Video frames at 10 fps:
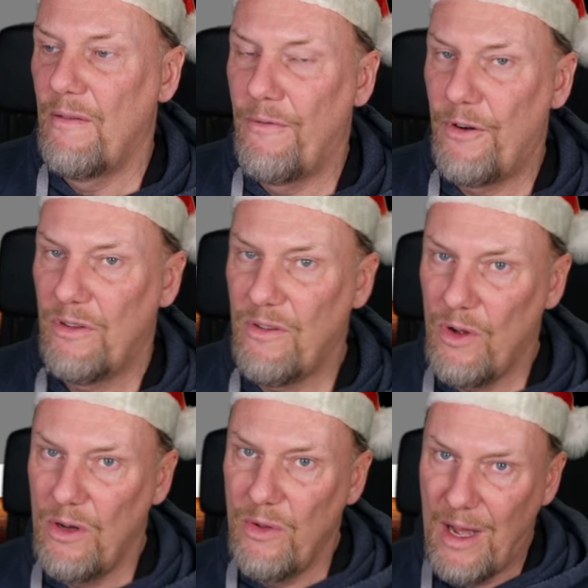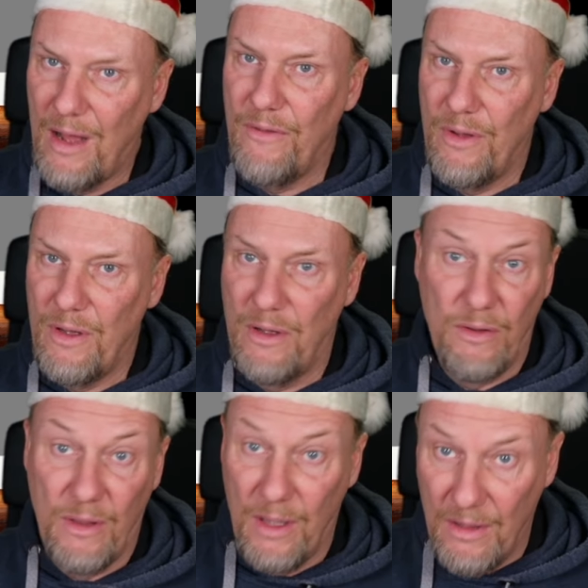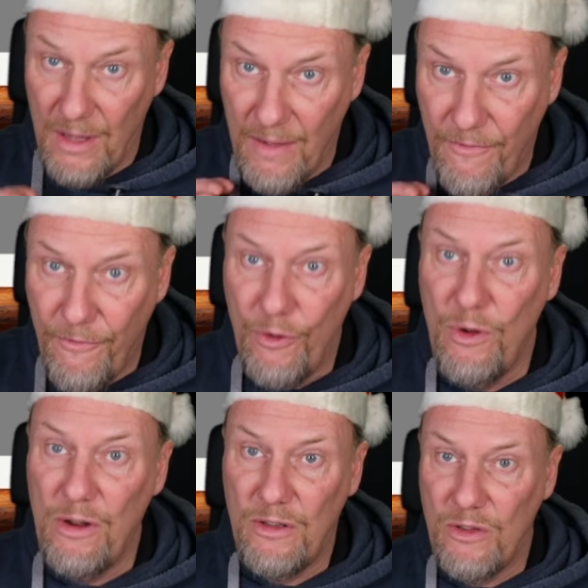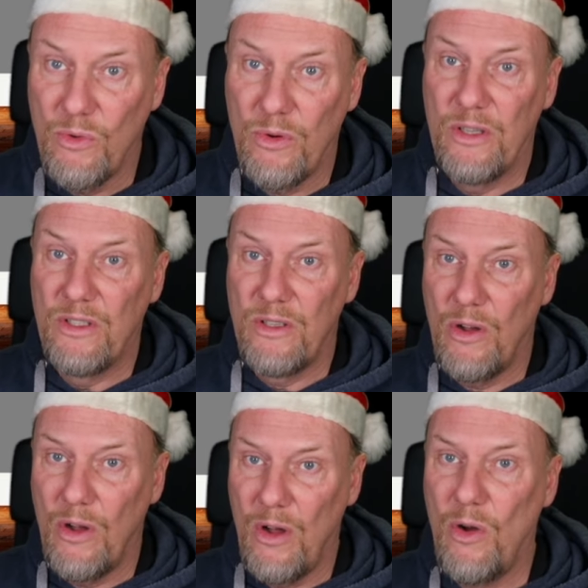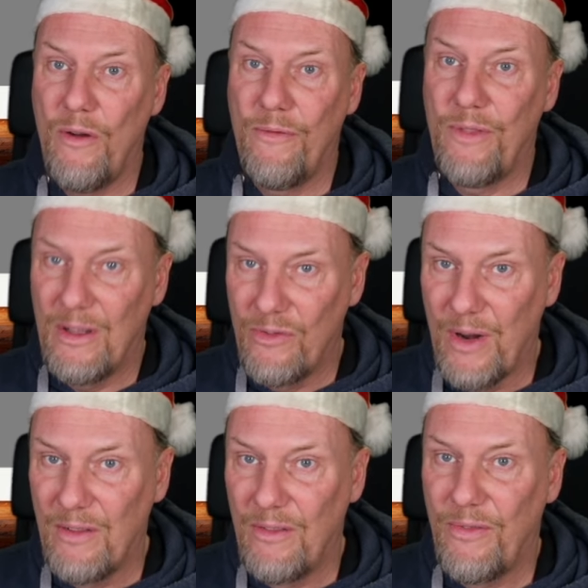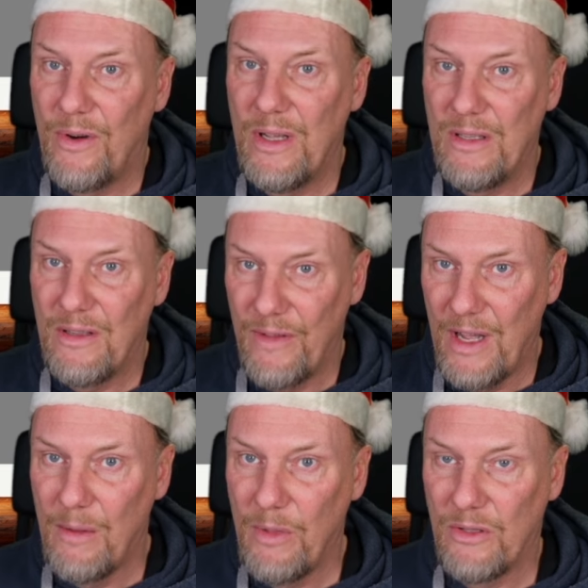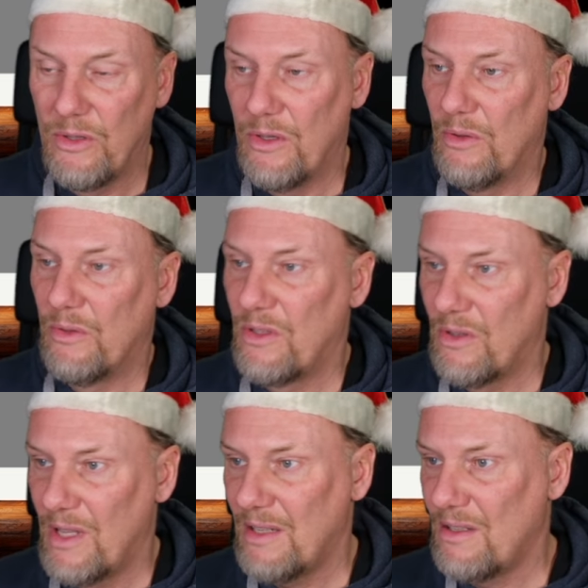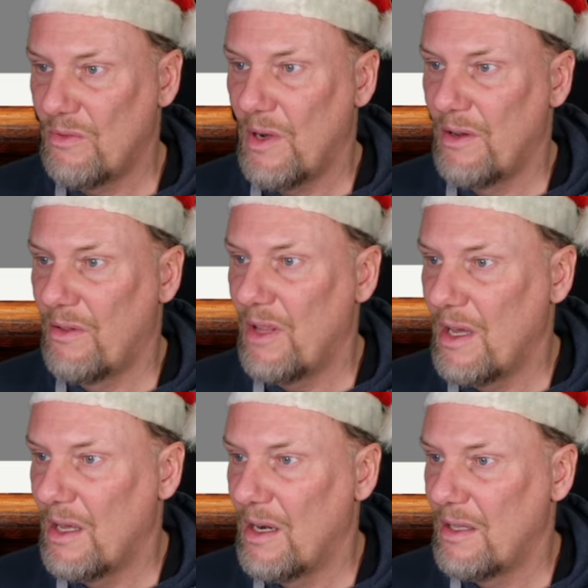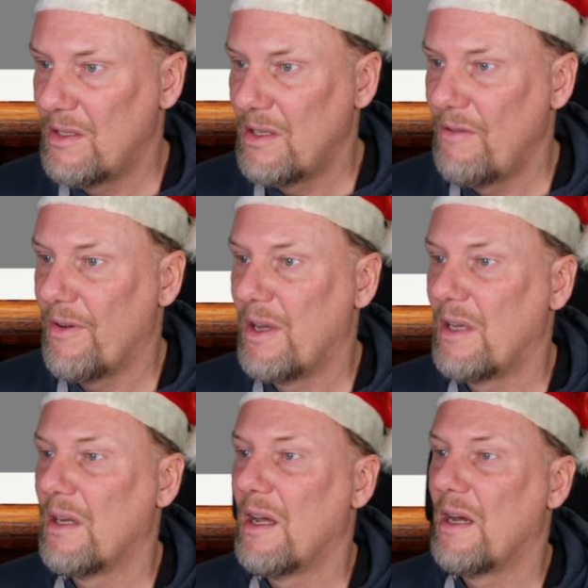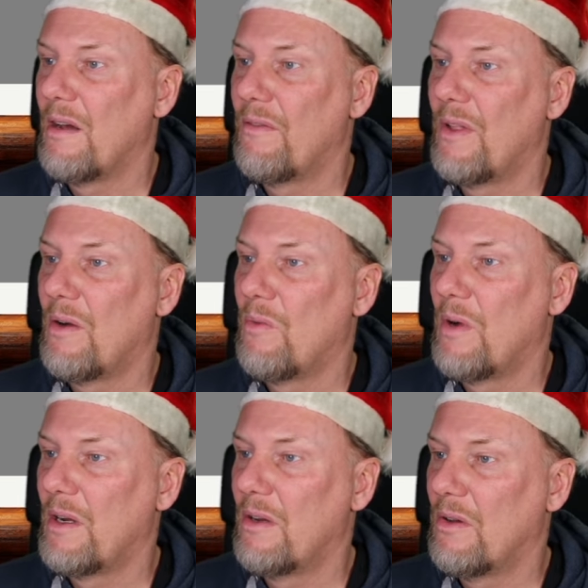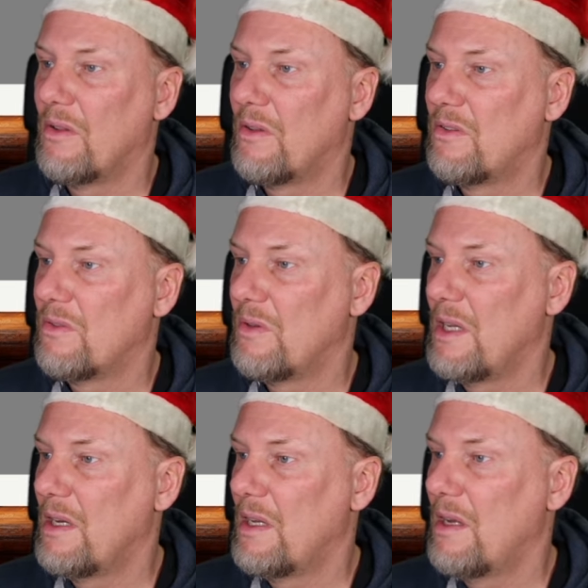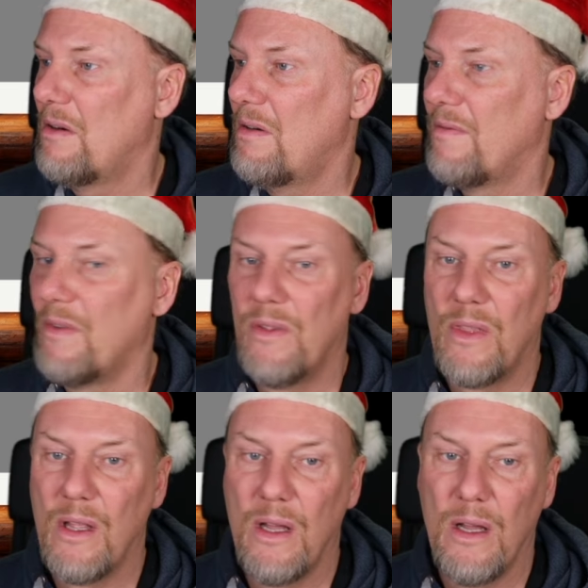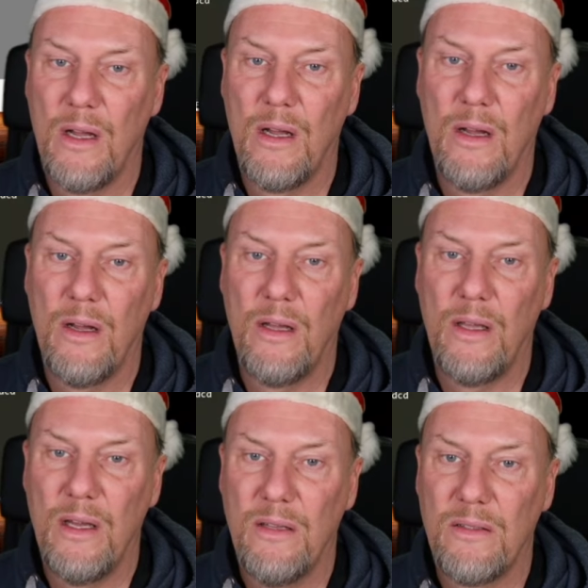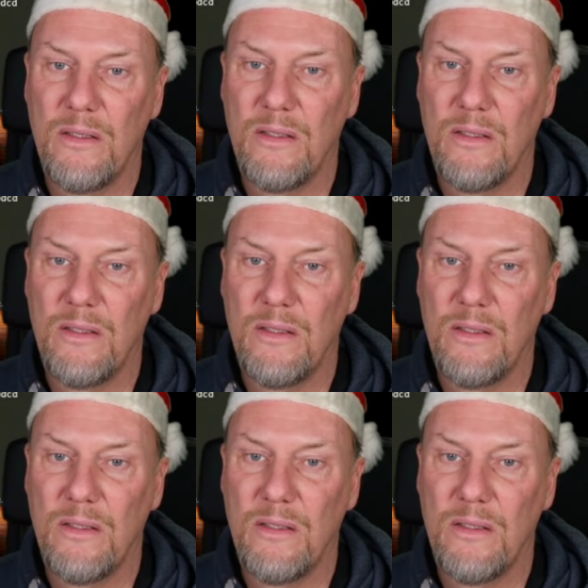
first of all, you have the full source of the transfer is available to you. So that's one thing. Let's see if I can have that one on the screen here. Yes,